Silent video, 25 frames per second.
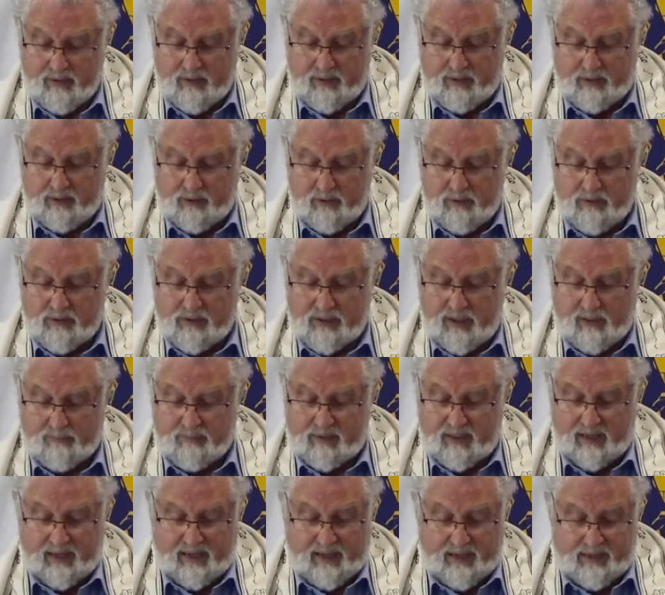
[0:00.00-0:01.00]
In Luke
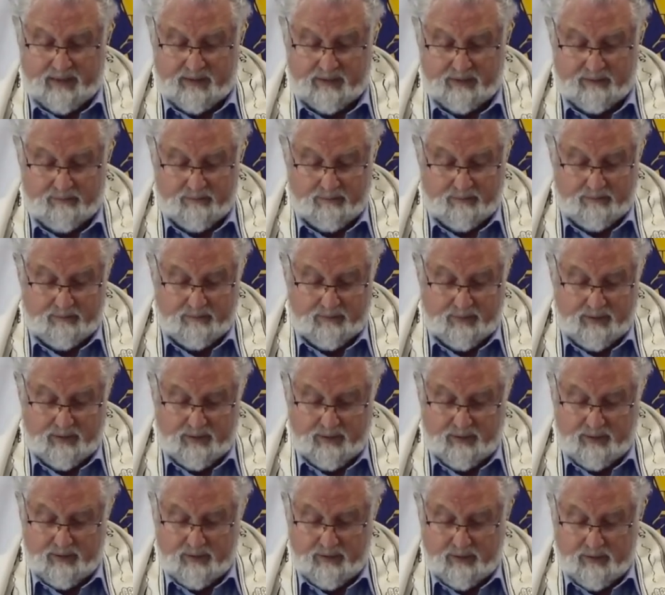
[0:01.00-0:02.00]
chapter 8,
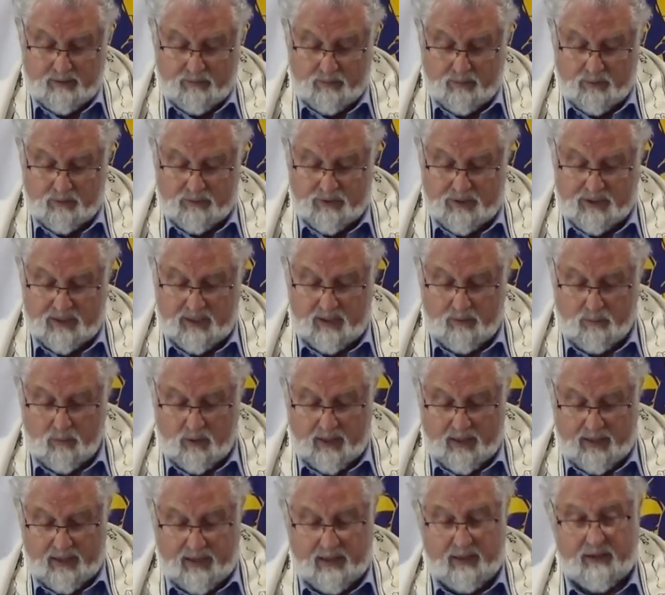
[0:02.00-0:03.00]
we'll see
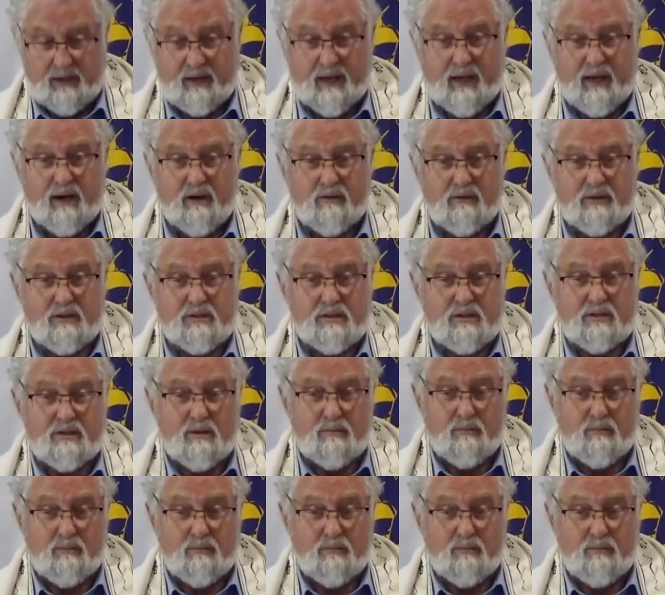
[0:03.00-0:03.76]
where he encounters the